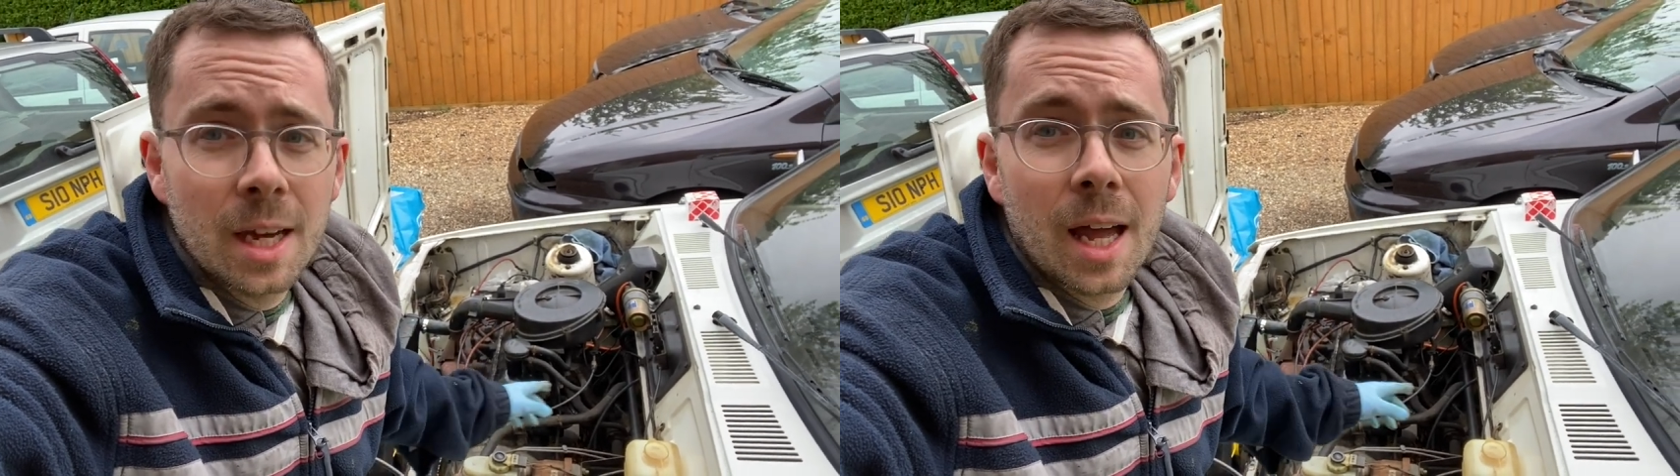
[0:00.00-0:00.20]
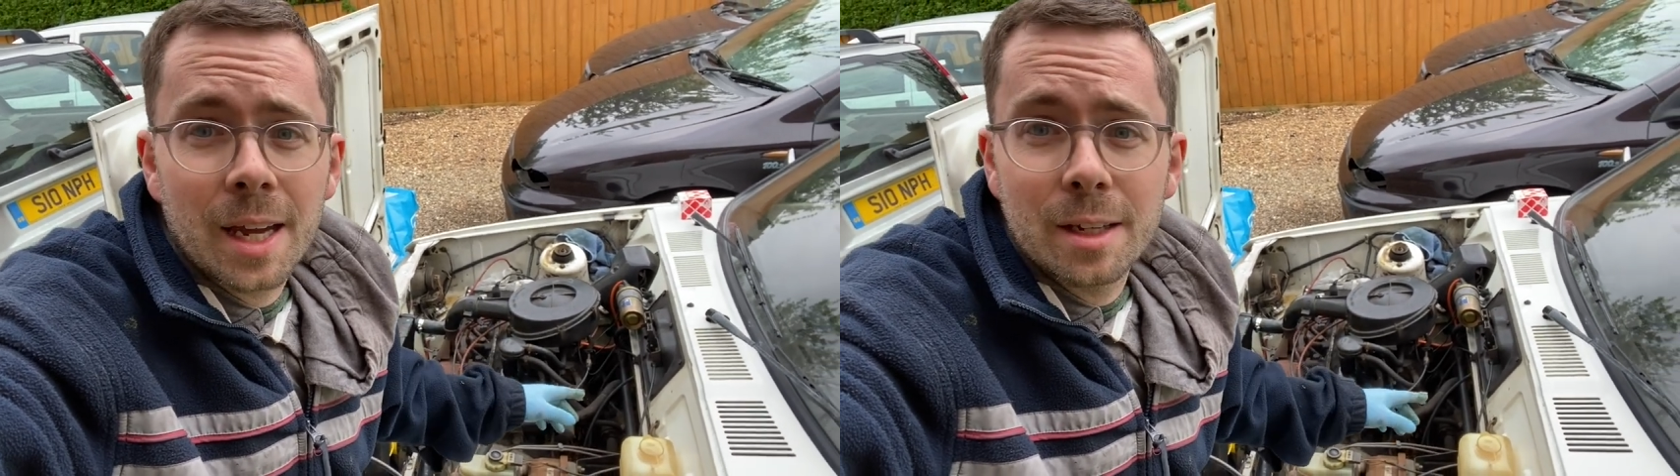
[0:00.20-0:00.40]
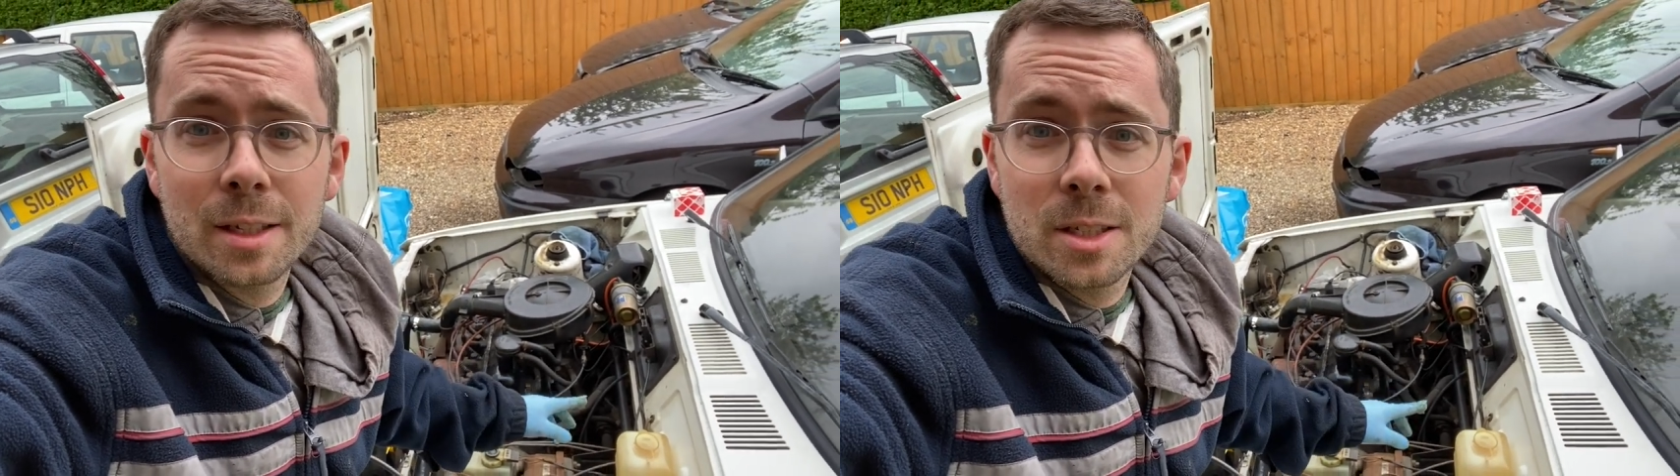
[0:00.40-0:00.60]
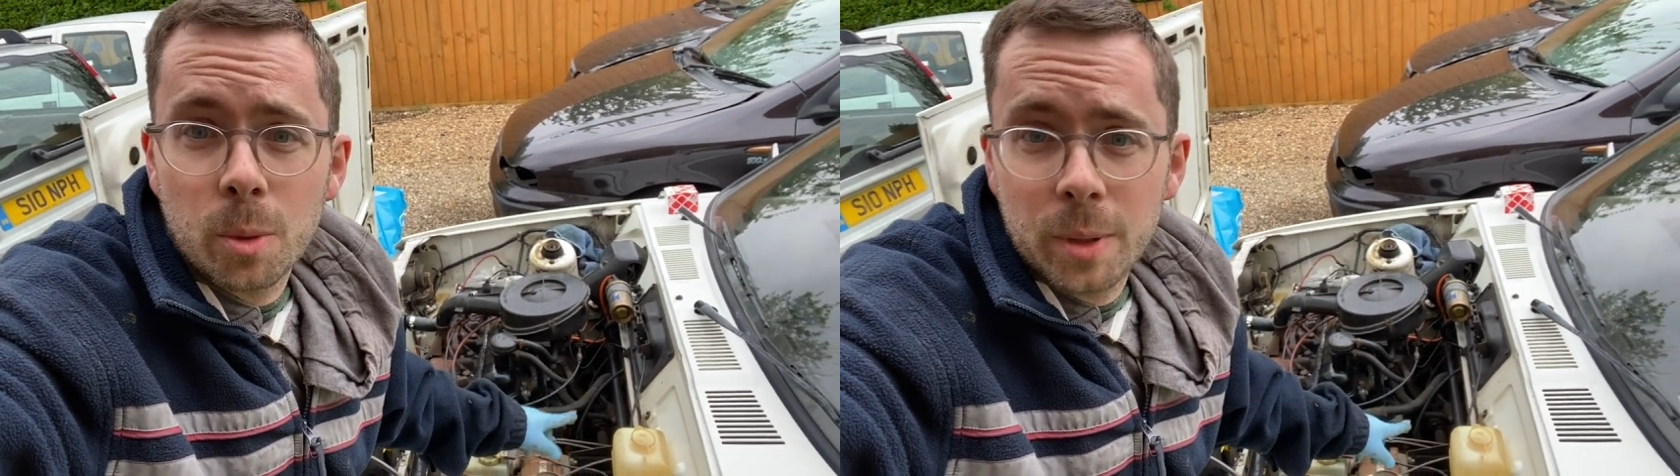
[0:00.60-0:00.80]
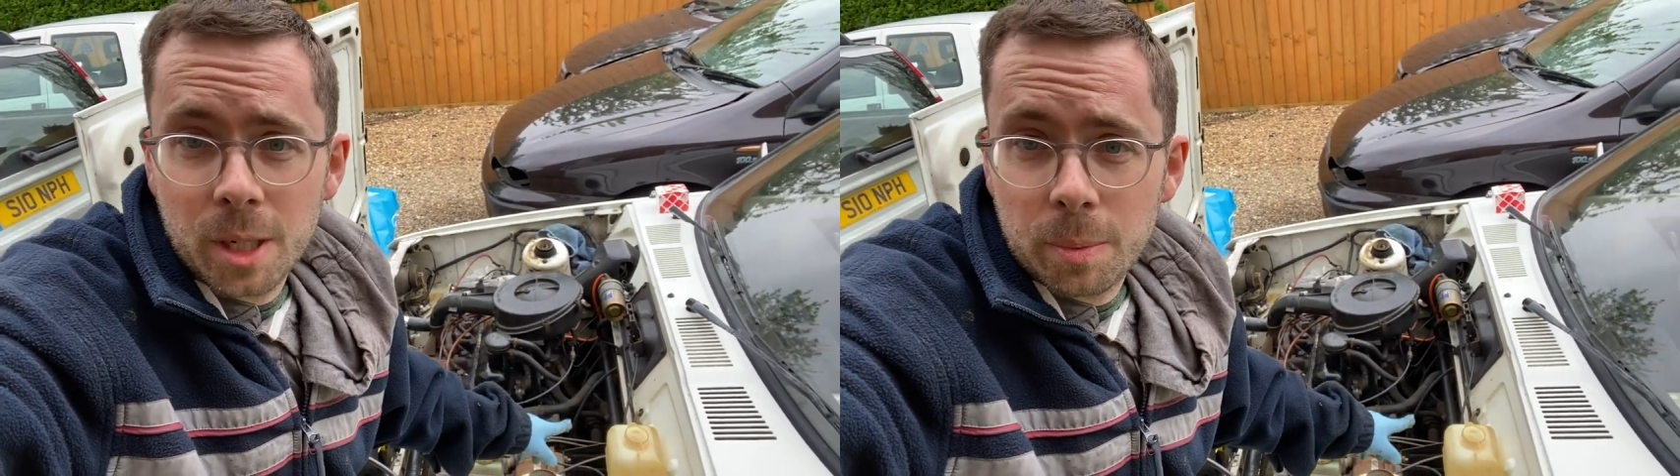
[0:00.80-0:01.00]
I can
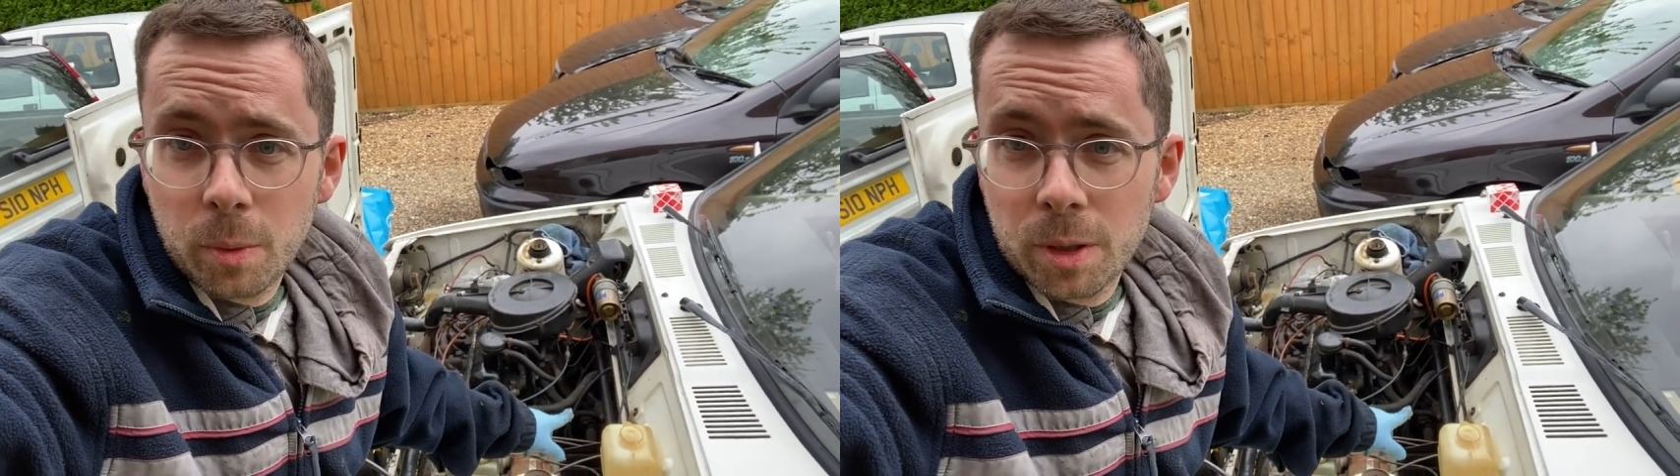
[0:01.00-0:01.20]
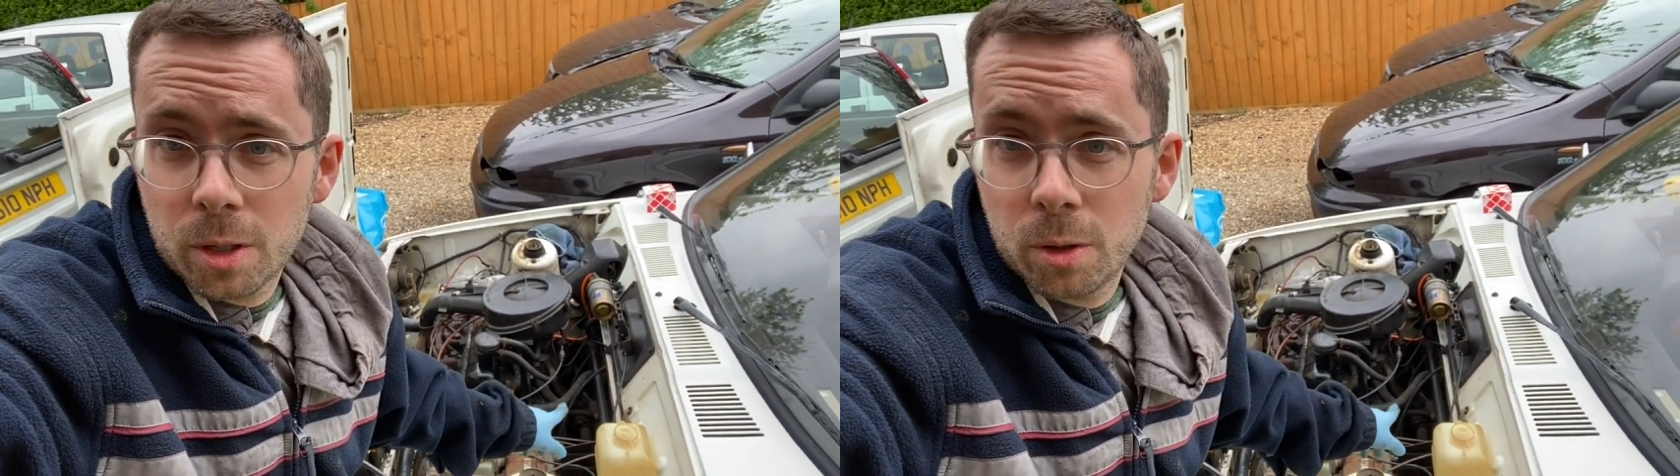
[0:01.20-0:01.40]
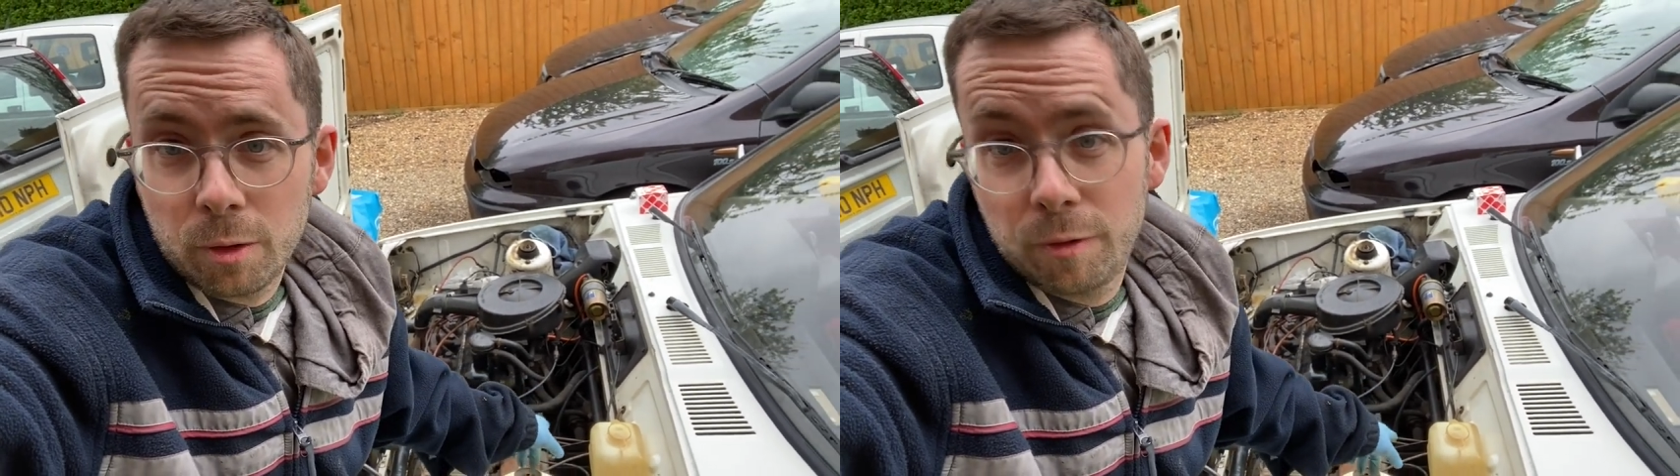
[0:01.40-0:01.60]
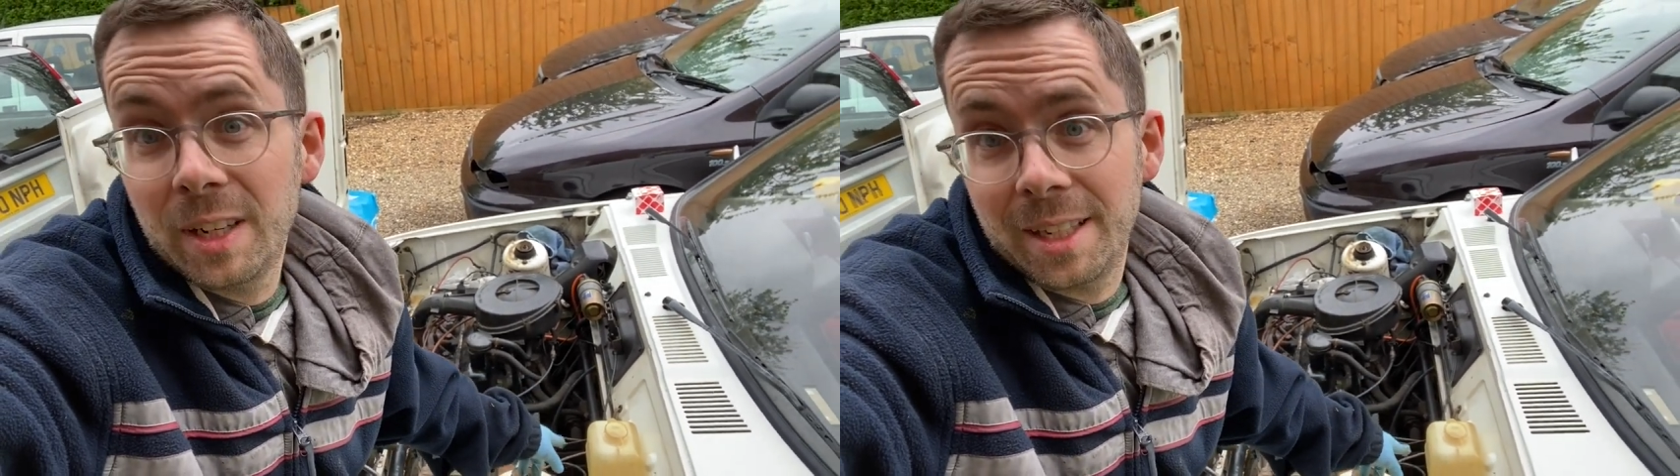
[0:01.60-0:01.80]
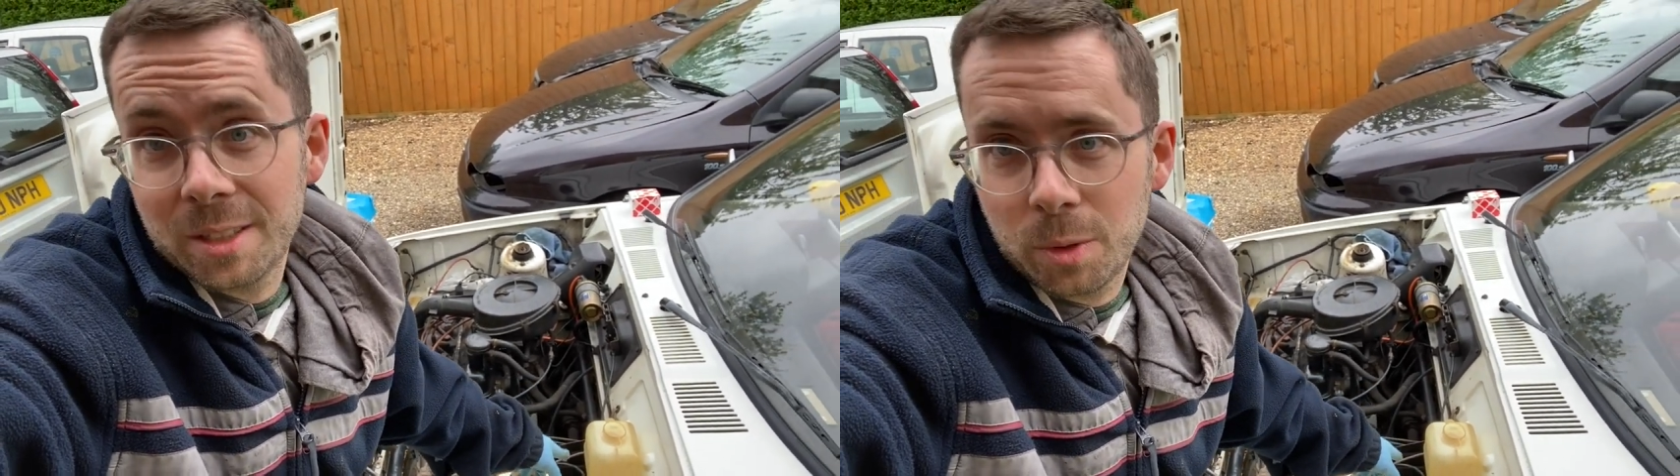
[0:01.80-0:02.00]
top it up with coolant, or fill
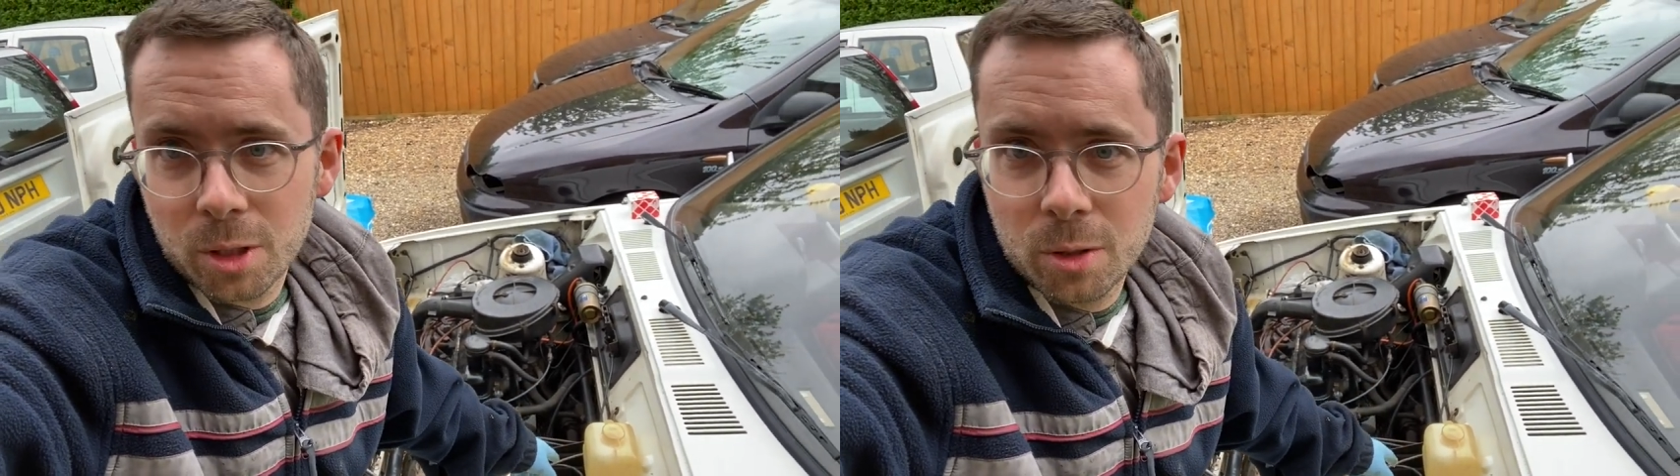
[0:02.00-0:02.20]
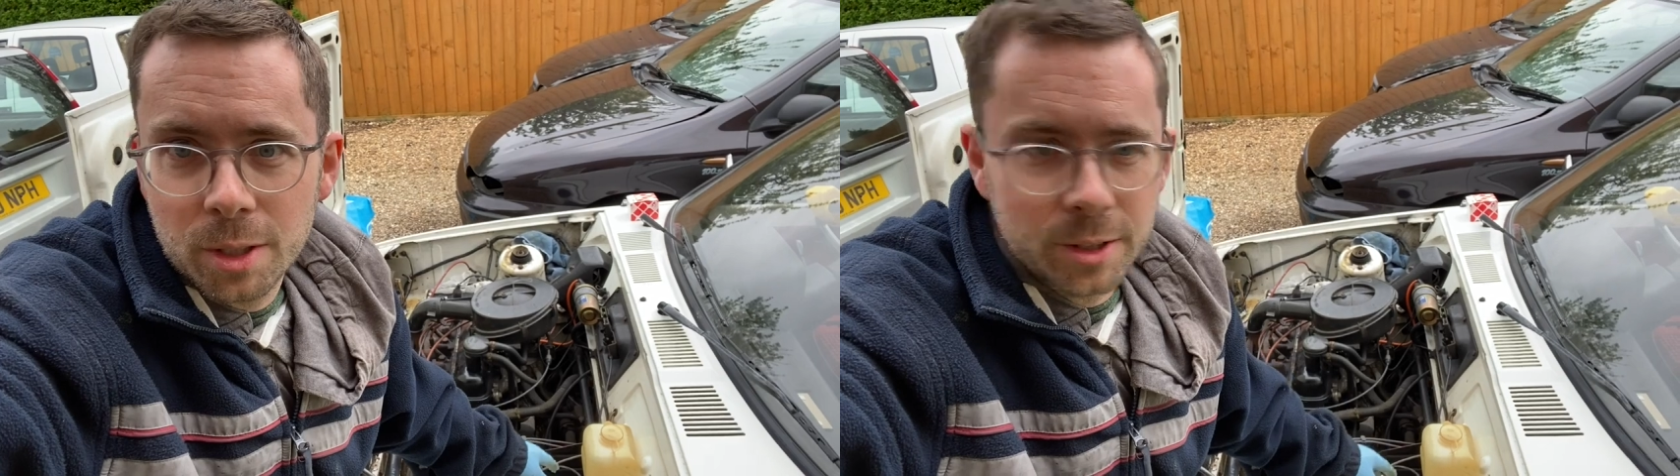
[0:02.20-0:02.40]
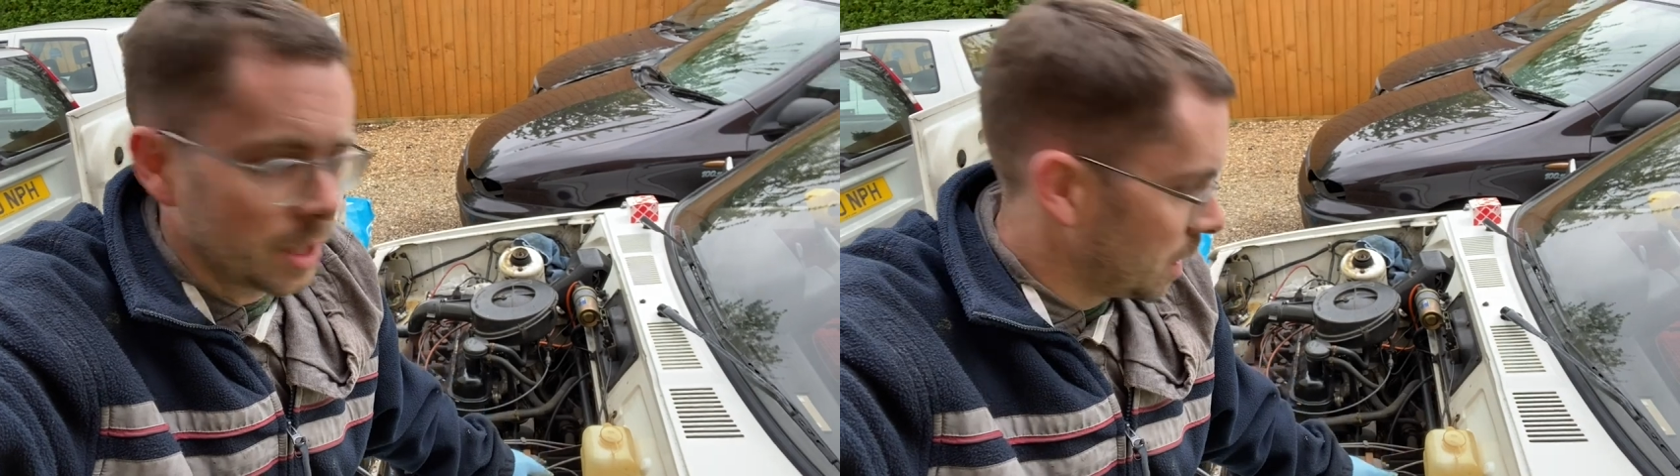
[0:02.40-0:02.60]
it with coolant,